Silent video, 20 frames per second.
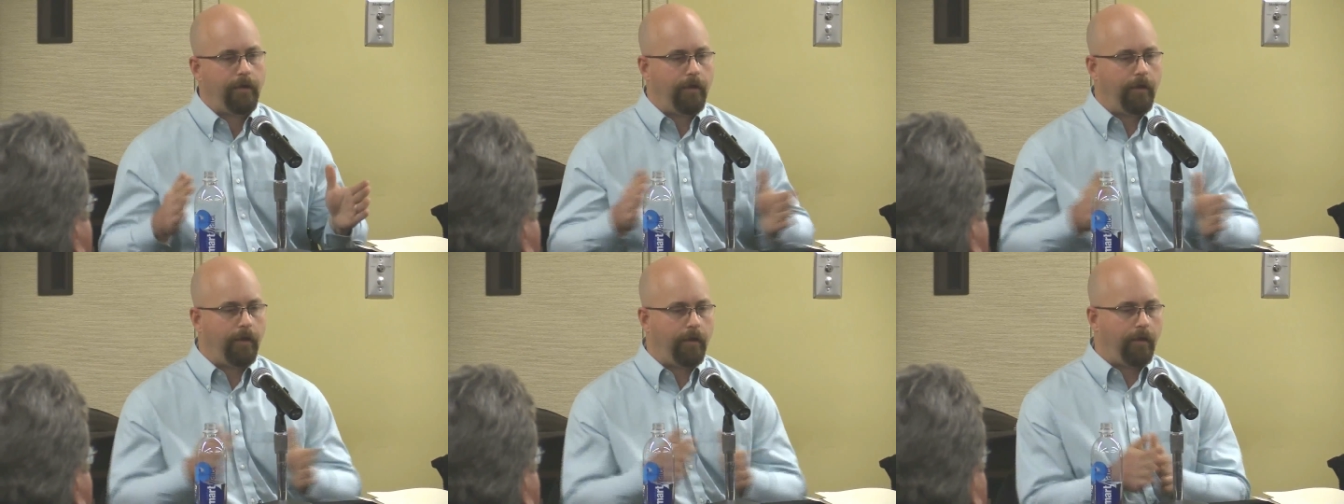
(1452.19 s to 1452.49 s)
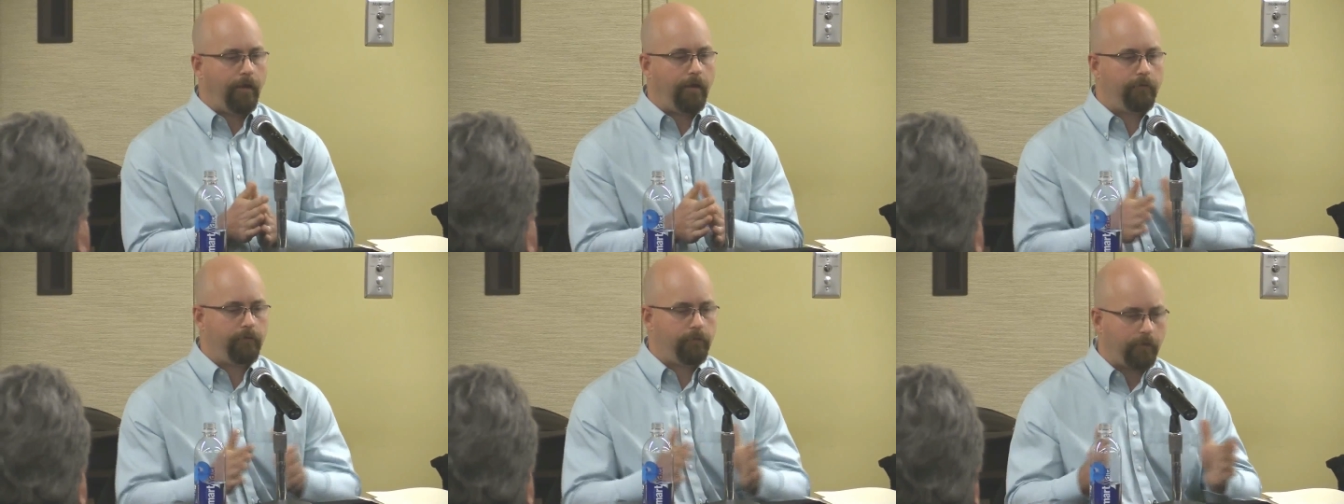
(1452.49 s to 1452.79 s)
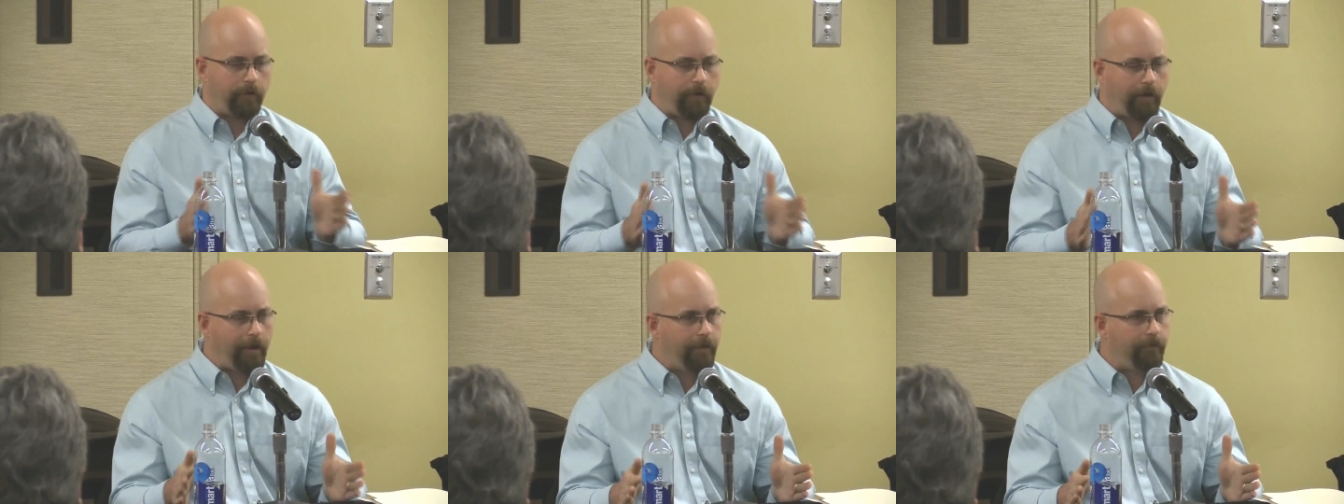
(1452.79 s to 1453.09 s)
eh,
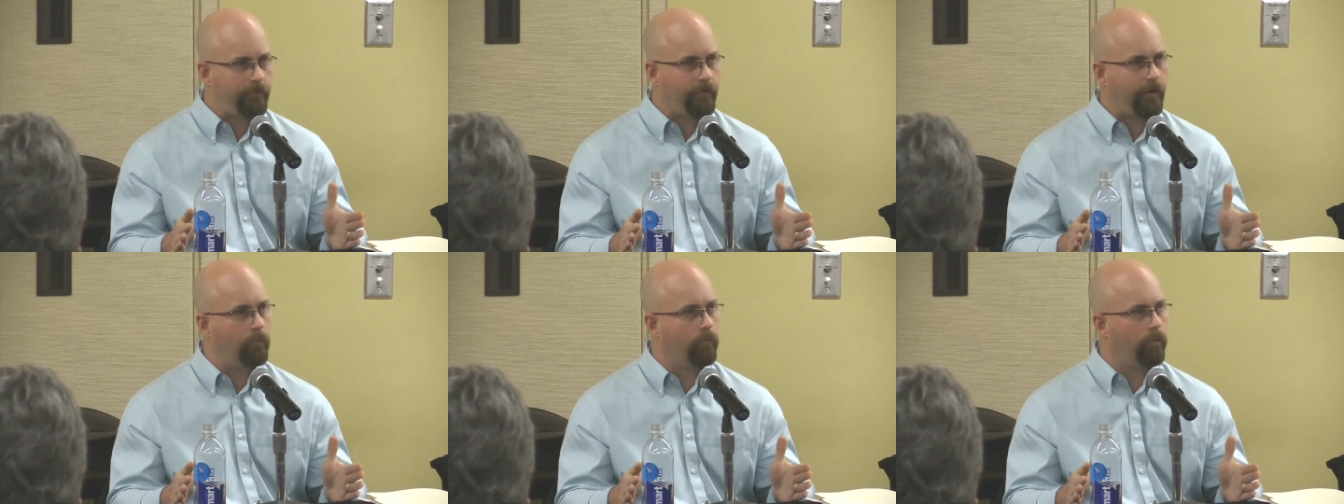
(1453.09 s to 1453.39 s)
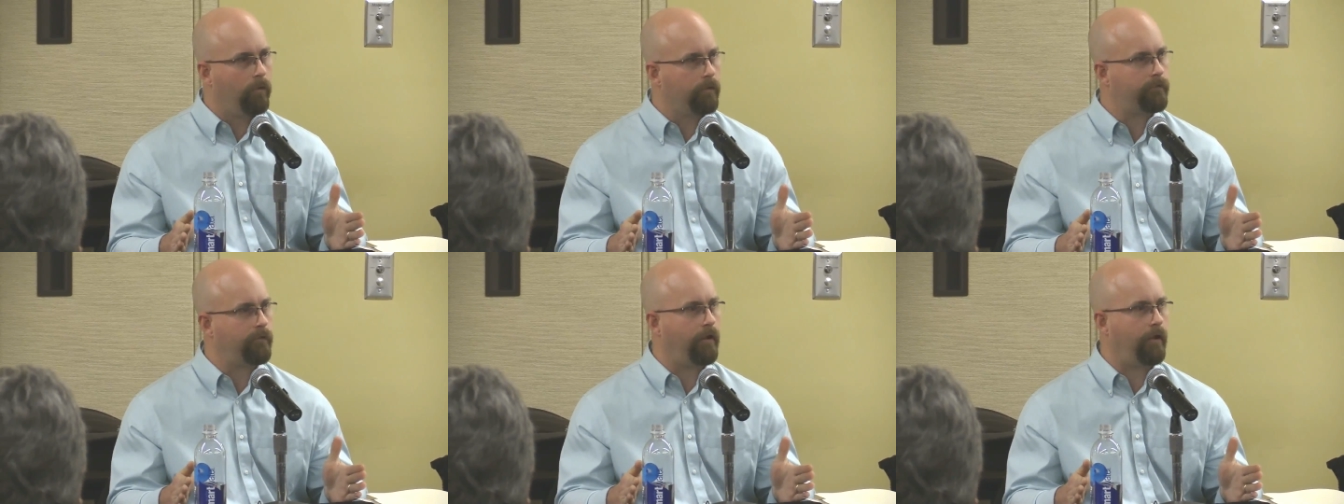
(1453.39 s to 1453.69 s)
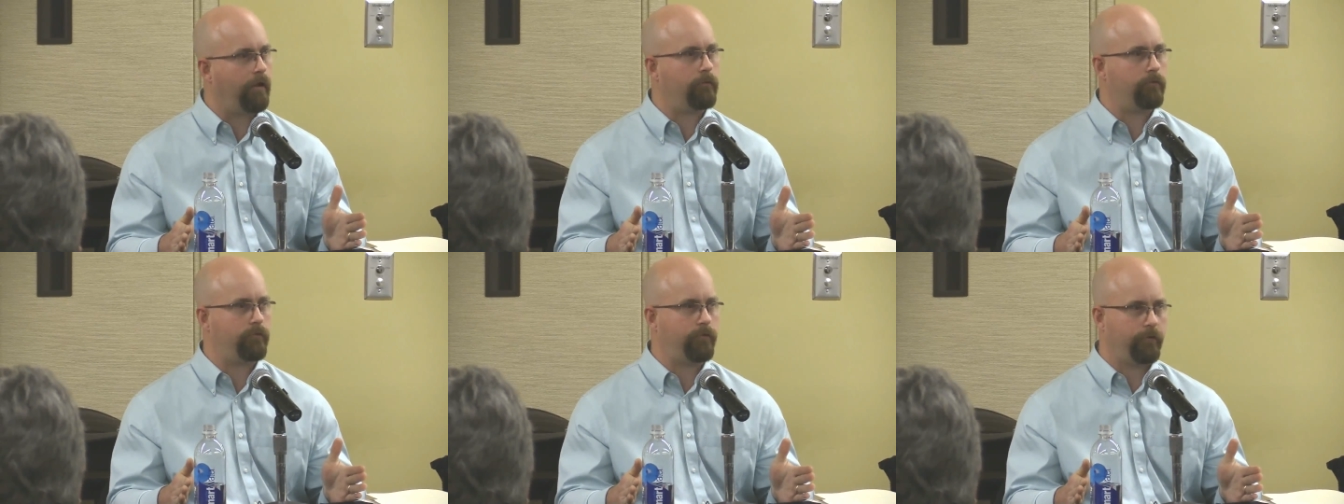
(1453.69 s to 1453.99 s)
the case I worked
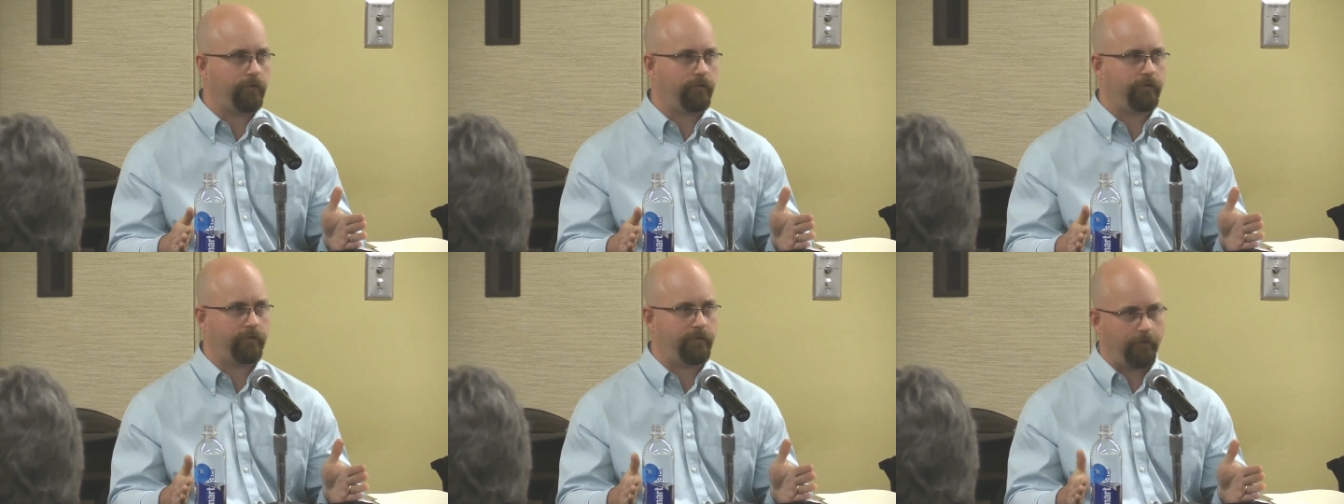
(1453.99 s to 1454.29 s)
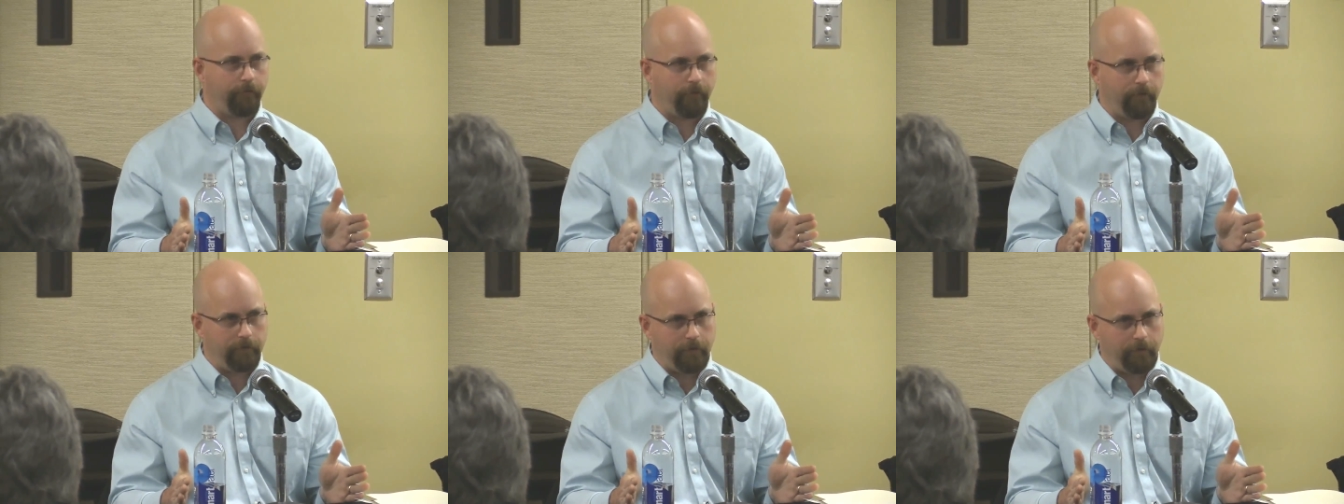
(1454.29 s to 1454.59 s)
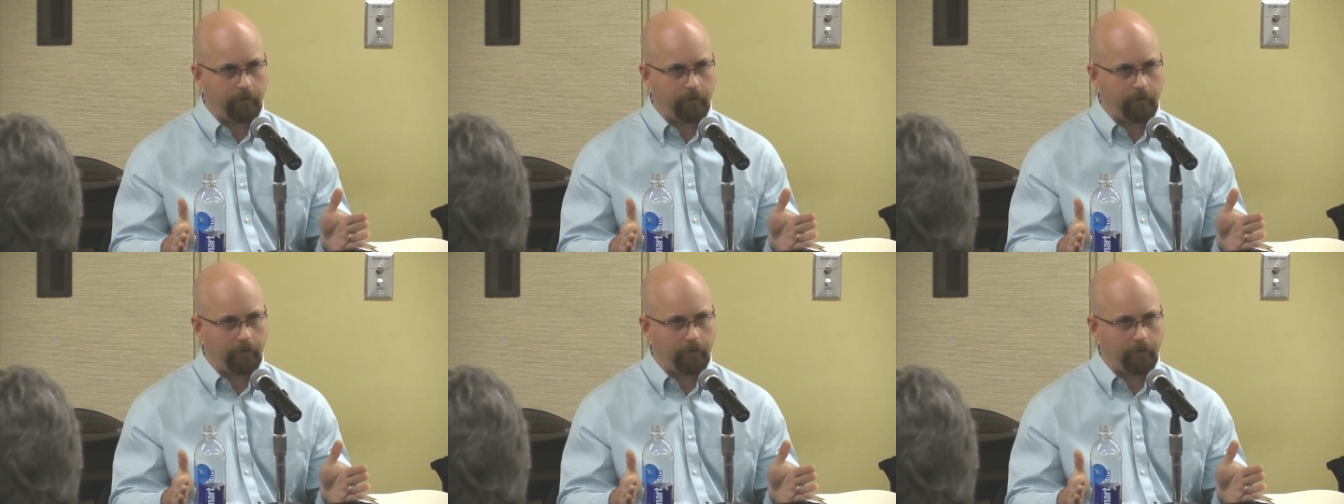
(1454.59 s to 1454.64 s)
on took seven